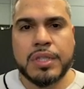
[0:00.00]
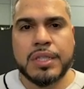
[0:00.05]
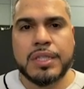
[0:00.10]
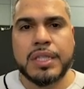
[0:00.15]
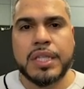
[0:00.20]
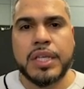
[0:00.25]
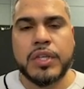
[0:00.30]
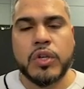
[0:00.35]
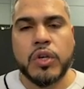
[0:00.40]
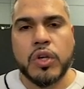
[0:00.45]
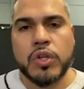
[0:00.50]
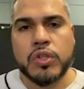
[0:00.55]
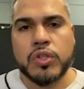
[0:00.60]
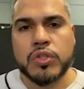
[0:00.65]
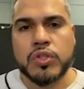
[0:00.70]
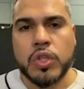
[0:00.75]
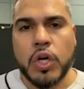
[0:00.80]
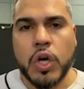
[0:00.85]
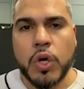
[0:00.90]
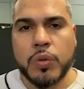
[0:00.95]
then
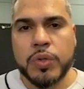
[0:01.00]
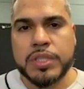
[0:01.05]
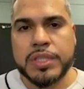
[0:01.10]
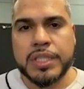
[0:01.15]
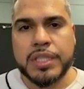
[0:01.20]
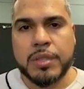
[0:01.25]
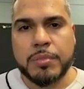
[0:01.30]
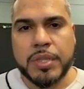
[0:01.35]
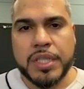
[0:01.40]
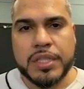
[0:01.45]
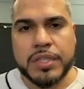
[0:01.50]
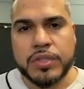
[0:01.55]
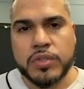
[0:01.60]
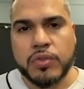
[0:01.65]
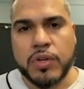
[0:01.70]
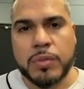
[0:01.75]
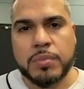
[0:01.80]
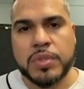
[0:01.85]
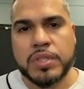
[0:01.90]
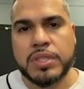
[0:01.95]
there's always going to be a
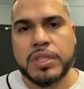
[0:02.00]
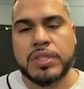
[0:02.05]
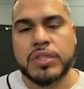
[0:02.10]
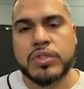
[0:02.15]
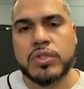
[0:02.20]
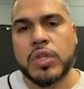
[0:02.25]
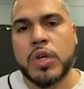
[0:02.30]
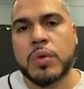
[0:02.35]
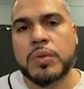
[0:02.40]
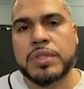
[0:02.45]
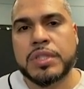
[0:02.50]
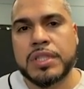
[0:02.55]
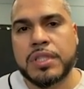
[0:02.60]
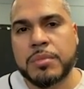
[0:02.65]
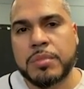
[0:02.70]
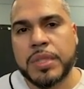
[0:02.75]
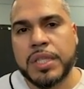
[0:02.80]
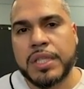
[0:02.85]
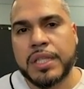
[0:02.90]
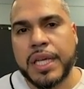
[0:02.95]
discrepancy. There's always going
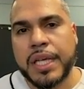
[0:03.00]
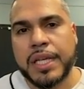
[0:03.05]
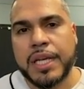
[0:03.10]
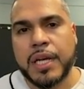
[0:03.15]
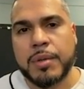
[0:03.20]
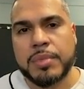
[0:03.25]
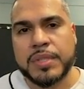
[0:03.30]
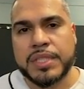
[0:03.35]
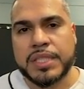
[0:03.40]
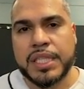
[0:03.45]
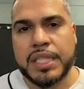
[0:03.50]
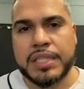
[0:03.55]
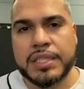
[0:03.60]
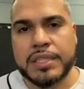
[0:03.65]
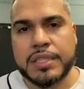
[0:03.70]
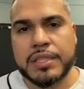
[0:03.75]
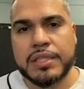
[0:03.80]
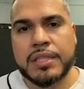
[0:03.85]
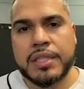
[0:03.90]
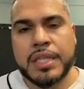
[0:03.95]
to be a
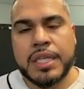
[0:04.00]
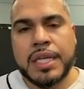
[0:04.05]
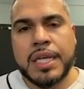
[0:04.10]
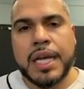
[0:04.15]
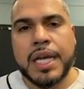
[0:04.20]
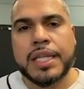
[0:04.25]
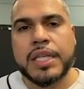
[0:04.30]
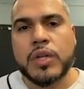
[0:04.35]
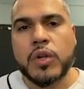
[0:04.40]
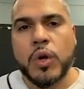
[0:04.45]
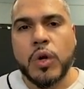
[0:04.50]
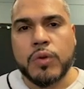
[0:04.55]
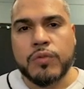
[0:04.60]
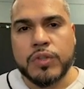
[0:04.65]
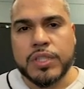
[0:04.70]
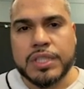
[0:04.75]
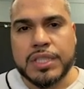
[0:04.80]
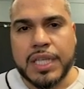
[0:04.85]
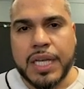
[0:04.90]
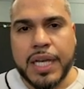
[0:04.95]
compensation. And then
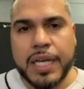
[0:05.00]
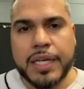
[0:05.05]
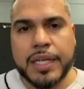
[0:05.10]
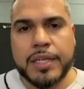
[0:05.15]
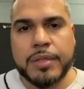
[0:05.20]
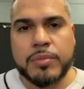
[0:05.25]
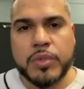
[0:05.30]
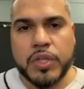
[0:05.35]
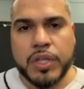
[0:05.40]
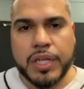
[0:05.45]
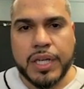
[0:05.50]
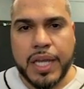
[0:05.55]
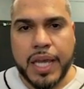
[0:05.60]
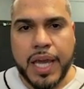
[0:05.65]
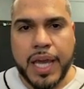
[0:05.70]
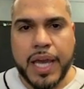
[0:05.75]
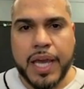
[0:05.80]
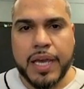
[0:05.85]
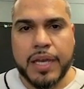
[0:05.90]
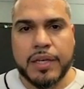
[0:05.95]
over time, you're going to
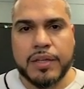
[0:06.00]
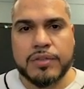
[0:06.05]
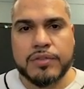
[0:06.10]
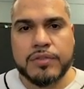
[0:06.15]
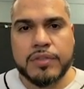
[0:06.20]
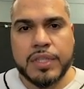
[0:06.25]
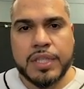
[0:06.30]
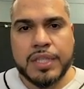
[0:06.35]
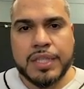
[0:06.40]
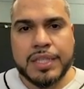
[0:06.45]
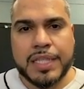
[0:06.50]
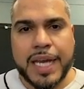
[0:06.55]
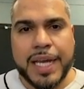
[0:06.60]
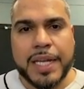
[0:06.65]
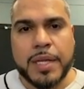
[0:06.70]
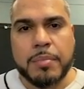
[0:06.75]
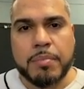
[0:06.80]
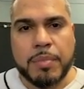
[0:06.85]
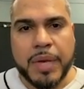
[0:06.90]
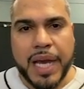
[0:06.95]
have that
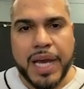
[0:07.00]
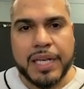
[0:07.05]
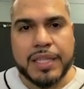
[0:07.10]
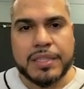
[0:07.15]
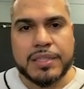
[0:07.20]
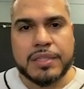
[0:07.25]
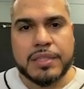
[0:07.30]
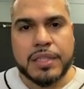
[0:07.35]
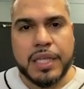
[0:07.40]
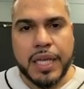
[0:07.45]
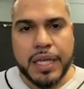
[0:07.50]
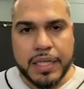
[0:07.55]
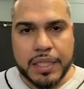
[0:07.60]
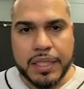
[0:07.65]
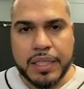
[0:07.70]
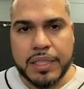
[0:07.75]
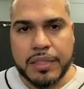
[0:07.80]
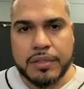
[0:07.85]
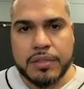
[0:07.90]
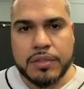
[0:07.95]
imbalance and
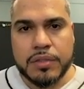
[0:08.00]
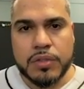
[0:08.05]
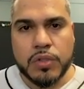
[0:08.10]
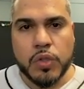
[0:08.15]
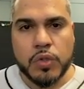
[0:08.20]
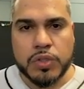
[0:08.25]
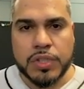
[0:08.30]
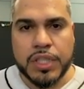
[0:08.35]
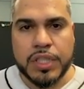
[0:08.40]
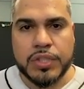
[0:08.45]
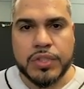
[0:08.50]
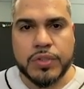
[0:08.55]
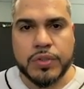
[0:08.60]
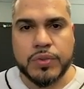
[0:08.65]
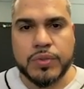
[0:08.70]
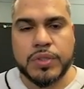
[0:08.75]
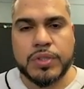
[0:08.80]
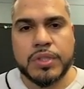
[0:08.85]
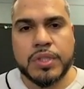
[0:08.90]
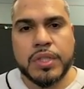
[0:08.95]
again, those
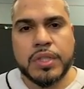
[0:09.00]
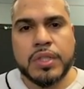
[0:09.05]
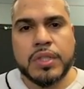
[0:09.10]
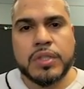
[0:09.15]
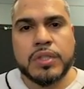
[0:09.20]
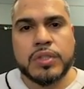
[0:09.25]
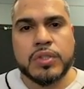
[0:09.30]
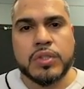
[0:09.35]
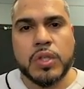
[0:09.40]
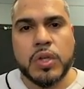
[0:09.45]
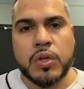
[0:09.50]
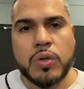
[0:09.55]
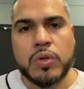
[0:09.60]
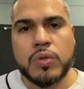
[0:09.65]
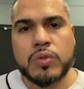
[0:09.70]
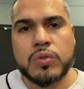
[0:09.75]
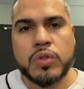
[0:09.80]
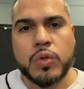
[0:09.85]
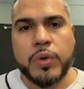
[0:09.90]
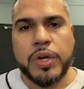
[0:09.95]
issues. So
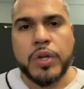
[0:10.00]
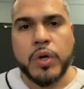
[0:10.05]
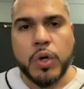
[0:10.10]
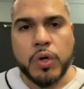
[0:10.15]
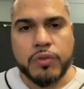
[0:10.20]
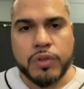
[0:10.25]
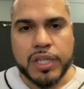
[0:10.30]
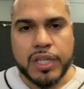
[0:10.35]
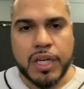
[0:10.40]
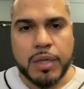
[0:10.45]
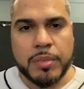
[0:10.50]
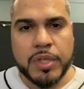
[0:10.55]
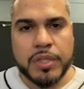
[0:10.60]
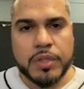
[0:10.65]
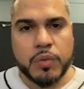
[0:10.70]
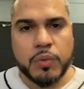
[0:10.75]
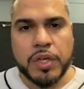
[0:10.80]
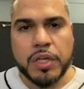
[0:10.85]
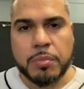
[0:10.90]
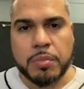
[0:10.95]
the way to overcome it,
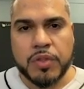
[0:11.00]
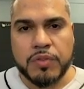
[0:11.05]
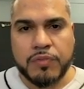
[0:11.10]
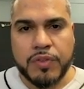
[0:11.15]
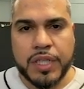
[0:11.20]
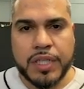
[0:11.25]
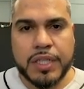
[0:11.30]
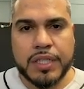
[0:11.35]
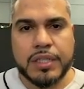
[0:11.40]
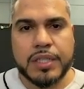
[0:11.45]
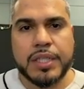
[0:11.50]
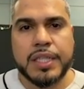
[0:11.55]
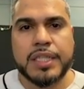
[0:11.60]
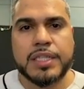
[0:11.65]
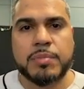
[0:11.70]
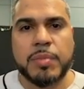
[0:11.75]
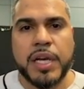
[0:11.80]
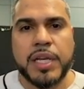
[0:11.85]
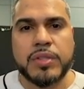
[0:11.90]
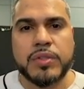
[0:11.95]
the way to prevent it
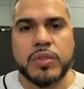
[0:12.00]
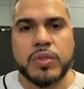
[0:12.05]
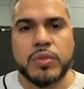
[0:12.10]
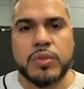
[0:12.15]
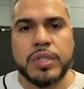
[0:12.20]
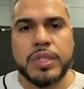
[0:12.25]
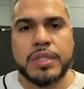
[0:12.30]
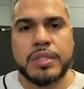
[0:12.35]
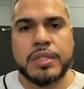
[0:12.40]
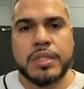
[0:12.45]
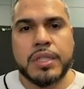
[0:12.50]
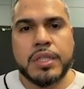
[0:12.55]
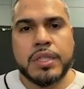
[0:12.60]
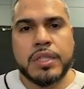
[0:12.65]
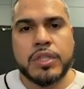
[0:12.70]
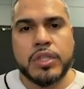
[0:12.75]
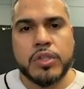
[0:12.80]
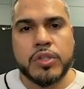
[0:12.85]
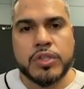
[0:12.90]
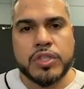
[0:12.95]
is by doing
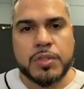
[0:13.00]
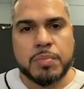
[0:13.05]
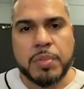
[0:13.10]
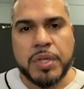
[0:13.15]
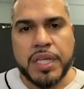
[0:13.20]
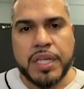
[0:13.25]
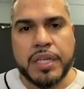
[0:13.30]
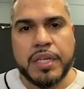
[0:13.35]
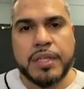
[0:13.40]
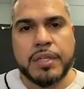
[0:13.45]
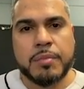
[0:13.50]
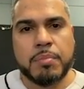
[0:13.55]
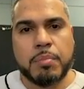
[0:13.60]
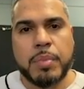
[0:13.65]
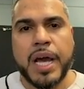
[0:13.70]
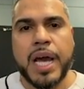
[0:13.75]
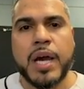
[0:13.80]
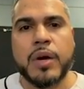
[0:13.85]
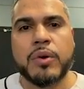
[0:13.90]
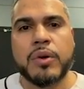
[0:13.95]
your speed,
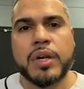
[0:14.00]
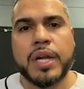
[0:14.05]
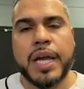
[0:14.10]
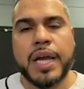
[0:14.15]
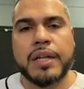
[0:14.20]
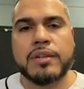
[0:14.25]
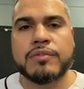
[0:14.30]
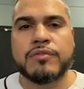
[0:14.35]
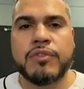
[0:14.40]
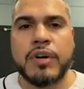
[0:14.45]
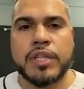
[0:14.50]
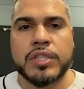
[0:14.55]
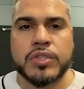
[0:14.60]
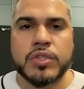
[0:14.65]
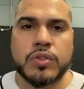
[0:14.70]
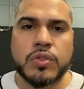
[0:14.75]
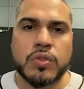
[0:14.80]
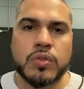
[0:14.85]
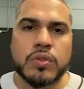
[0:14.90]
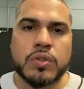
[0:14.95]
power, and
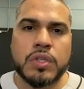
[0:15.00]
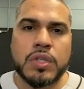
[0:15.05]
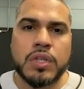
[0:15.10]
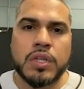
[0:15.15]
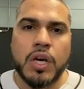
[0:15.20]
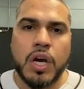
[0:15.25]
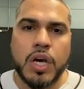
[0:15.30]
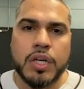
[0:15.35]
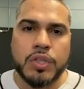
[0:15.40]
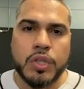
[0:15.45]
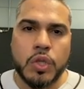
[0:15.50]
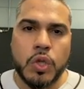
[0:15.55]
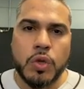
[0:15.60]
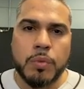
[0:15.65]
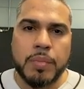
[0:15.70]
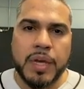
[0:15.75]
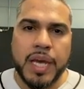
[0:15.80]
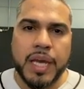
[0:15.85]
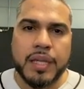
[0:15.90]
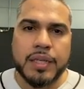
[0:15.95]
functional on the low
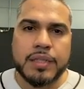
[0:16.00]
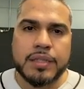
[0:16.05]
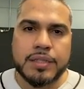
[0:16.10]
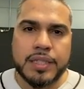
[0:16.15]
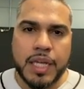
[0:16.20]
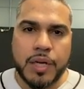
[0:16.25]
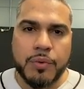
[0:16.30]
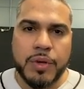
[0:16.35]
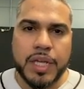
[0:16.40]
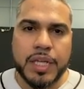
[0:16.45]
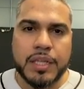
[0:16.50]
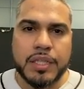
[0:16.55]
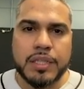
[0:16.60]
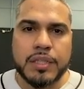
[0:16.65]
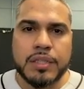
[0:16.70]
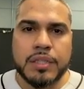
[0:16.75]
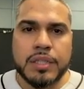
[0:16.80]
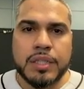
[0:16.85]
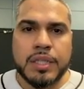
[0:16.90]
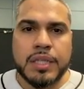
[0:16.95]
back directly.
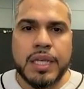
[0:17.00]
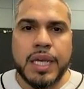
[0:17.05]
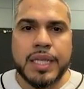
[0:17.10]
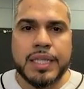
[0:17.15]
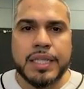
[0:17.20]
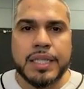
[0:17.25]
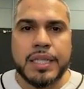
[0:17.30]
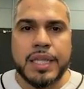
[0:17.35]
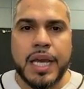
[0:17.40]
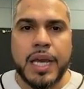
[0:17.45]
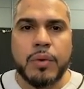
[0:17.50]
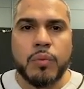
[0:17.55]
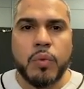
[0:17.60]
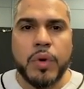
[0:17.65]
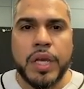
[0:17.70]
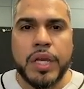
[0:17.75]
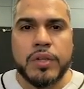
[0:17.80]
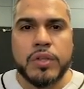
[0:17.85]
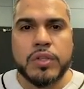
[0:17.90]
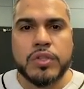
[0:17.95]
And then that
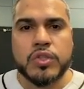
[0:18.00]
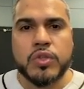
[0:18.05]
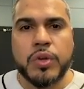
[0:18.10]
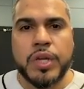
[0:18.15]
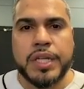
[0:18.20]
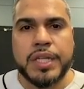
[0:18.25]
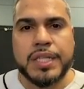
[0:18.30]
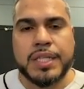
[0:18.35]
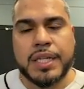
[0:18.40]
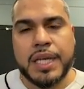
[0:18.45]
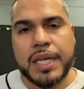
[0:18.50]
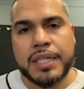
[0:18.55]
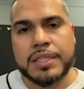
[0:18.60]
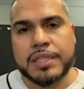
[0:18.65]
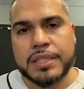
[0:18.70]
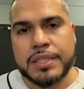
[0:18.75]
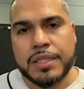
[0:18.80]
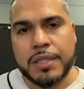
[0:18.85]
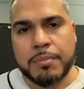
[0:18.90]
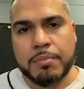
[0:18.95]
way you're training not
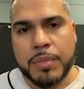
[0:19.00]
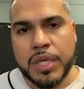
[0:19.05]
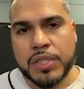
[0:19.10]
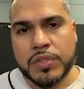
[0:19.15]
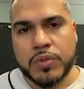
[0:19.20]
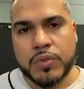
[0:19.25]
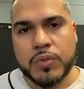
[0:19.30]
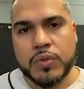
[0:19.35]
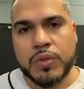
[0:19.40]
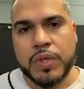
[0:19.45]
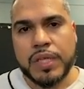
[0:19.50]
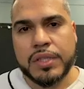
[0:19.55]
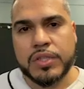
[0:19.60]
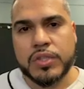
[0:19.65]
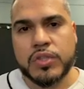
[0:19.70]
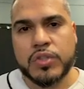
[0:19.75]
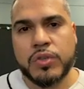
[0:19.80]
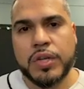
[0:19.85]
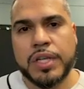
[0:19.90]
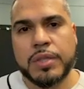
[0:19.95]
just the muscle and the
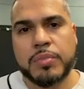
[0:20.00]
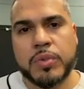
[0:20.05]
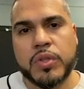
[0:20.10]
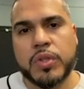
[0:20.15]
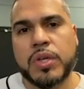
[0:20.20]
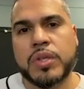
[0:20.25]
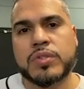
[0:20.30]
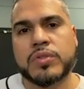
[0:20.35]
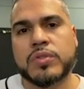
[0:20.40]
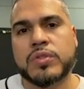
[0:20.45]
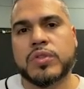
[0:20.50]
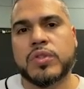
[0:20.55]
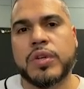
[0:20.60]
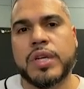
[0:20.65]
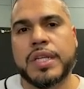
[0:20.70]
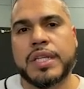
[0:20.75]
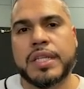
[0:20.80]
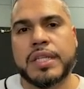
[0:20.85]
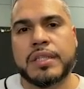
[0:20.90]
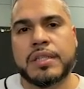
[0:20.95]
strength, but you're also
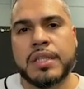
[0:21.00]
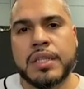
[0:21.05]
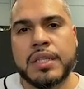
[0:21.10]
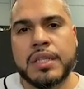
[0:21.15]
training